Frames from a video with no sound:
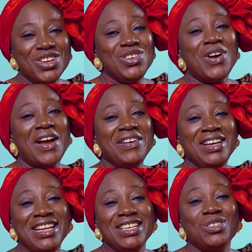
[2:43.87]
You are
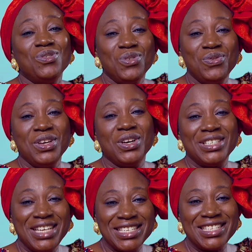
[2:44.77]
released to fulfill your
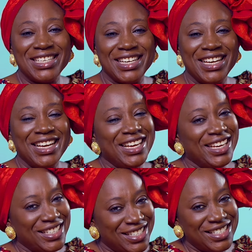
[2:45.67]
destiny
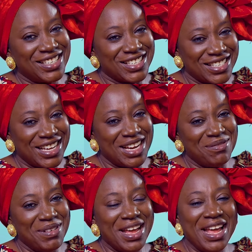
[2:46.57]
in Jesus' name.